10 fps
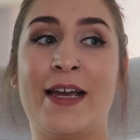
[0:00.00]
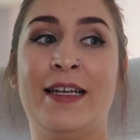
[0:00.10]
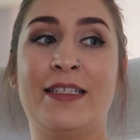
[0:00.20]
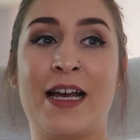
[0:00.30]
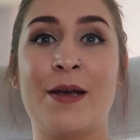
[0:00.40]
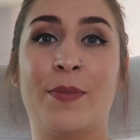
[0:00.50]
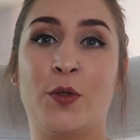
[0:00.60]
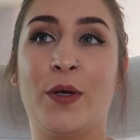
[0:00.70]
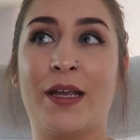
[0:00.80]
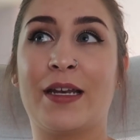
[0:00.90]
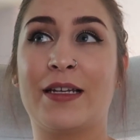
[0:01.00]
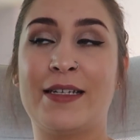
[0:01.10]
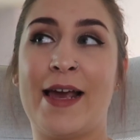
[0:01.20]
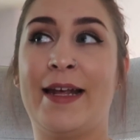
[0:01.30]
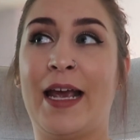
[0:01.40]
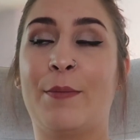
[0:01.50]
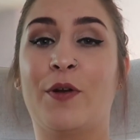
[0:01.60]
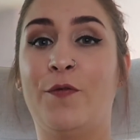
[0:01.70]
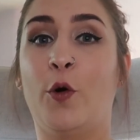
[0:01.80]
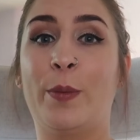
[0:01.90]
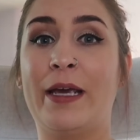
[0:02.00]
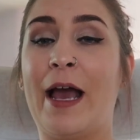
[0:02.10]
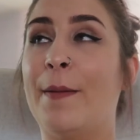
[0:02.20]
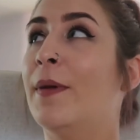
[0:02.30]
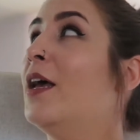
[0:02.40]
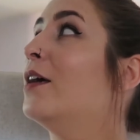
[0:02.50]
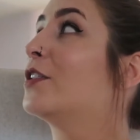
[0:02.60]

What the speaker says: any time between 10 AM and 4 PM.